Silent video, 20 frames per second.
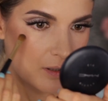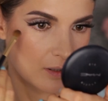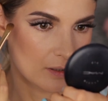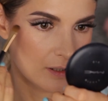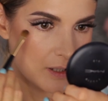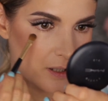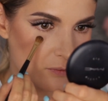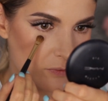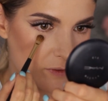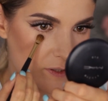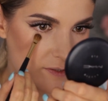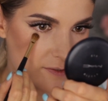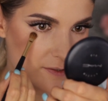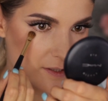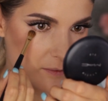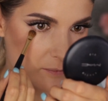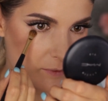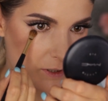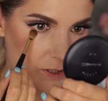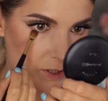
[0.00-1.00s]
Now the
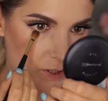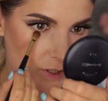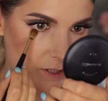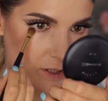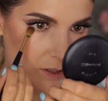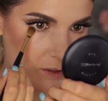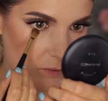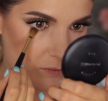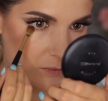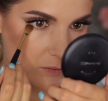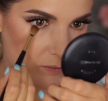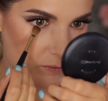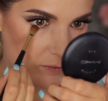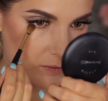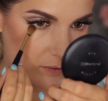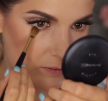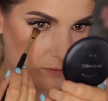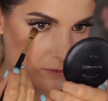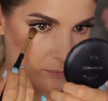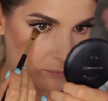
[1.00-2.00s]
same eyeshadow,
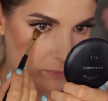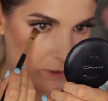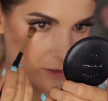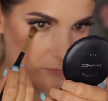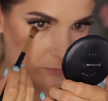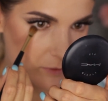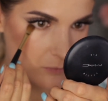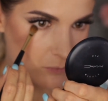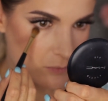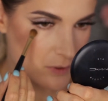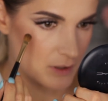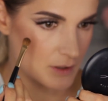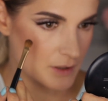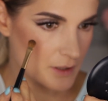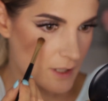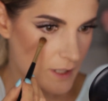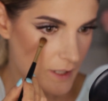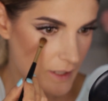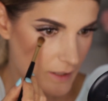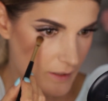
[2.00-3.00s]
the plummy
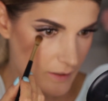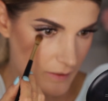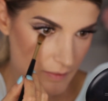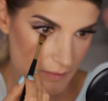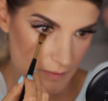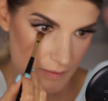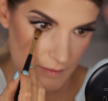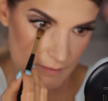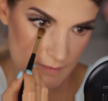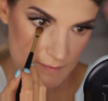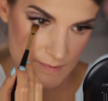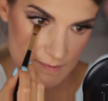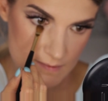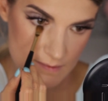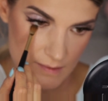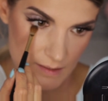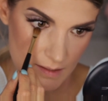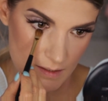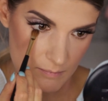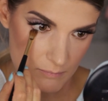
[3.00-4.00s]
one, and the
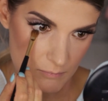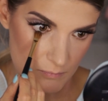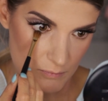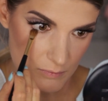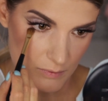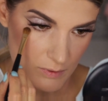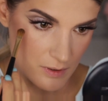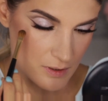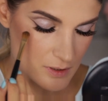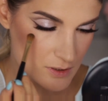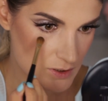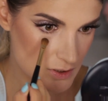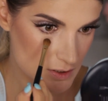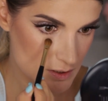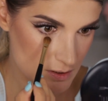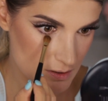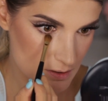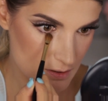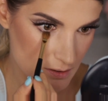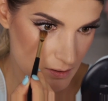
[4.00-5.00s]
same
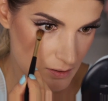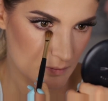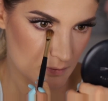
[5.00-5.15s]
brush.